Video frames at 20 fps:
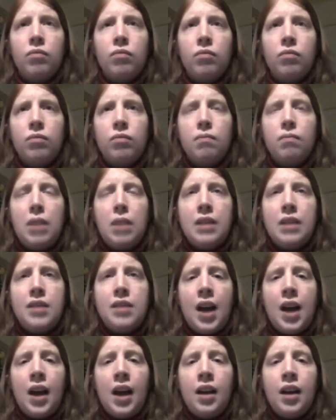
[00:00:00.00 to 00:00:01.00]
my
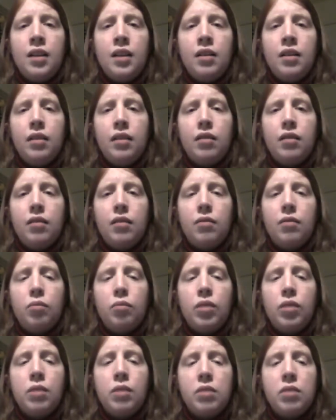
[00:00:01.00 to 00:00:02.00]
dad
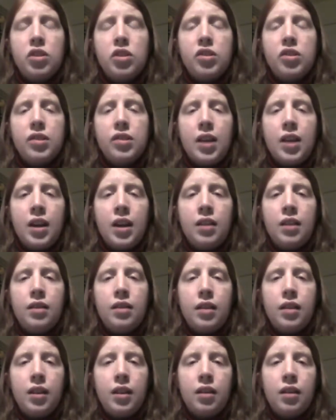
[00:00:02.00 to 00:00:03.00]
pretty much said
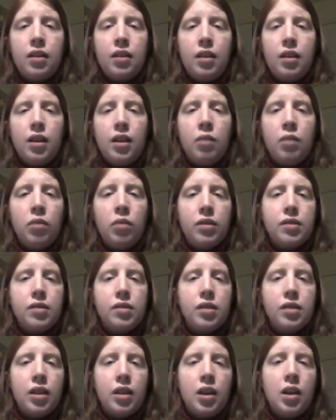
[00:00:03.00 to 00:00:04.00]
that he wants
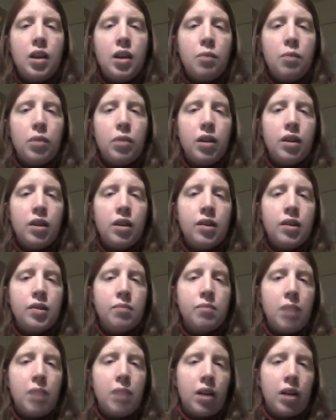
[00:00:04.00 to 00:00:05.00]
to keep his
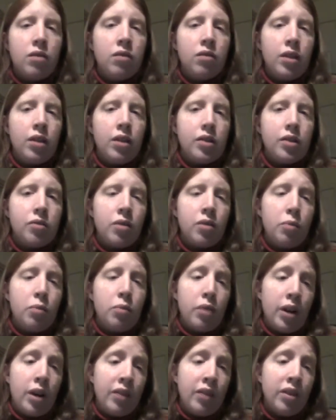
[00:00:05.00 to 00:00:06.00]
medical history
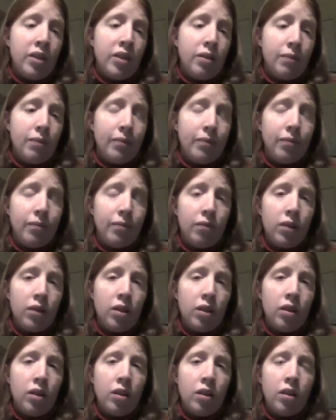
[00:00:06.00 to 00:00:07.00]
private,
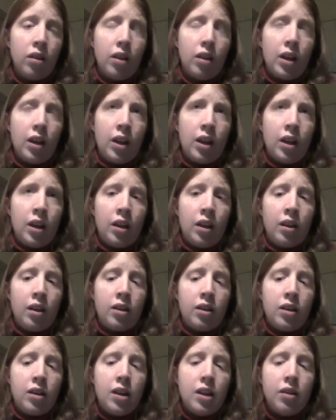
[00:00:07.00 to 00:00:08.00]

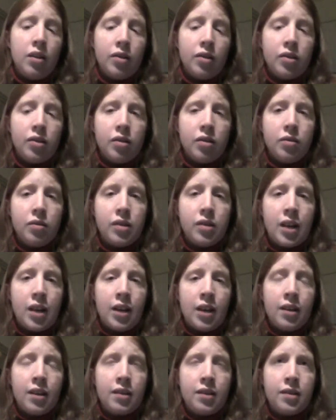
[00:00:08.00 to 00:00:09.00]
and he also
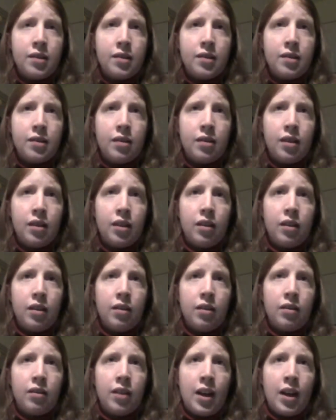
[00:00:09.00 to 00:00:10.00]
says
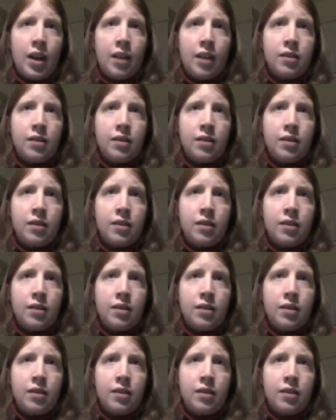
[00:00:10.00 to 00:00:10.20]
that